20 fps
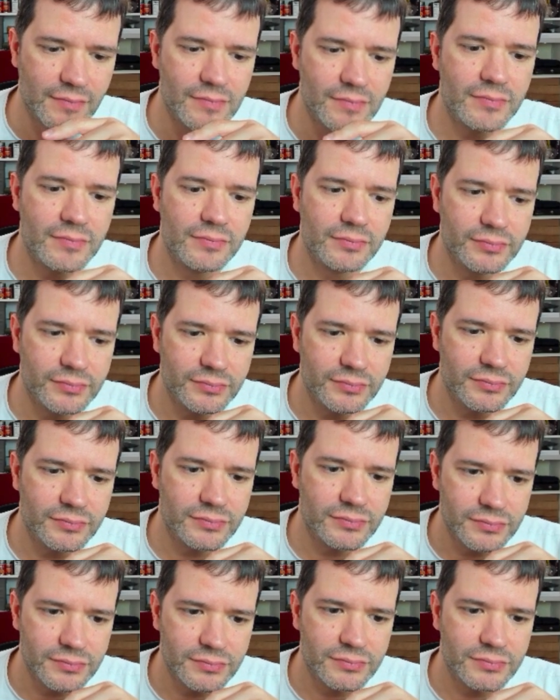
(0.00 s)
Luxembourg,
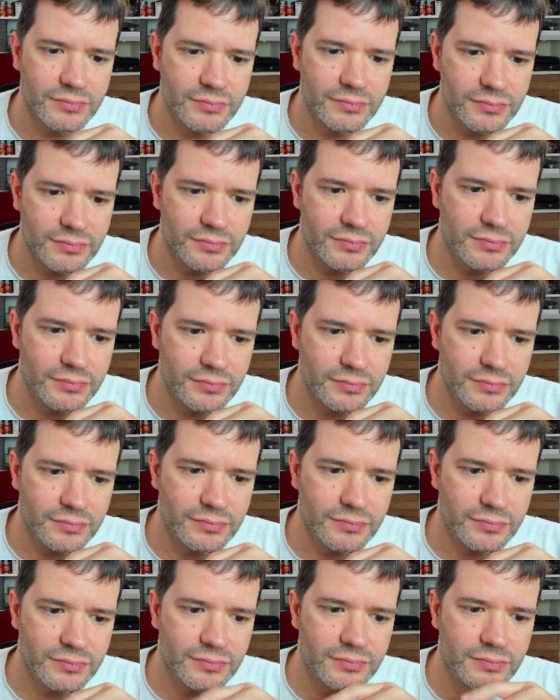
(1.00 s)
Portugal,
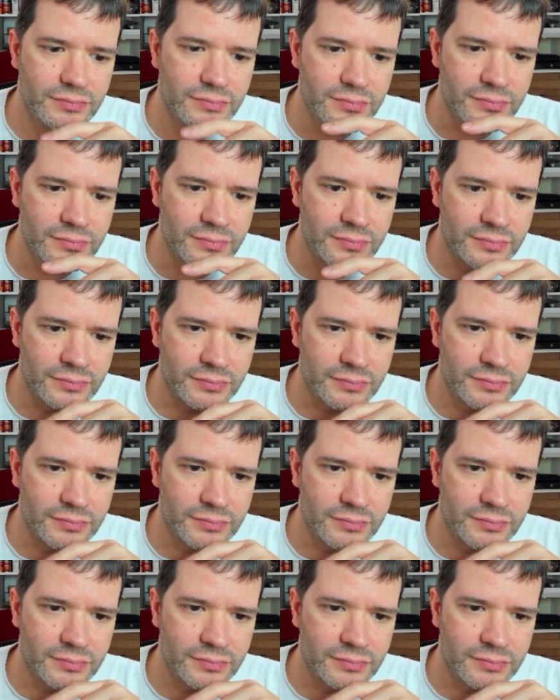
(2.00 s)
and the Netherlands.